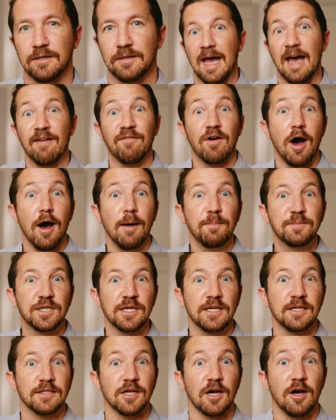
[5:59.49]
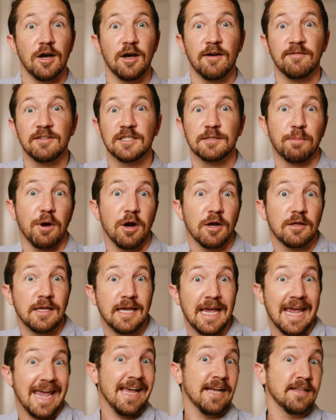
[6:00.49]
Have options of
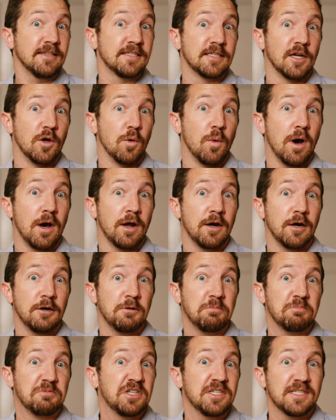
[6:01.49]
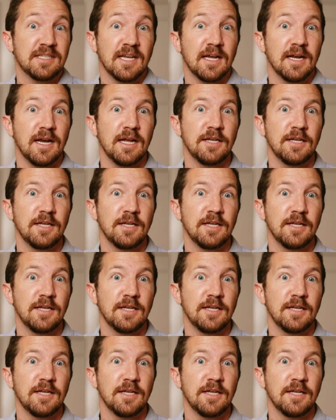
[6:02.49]
sparkling and still water, just like a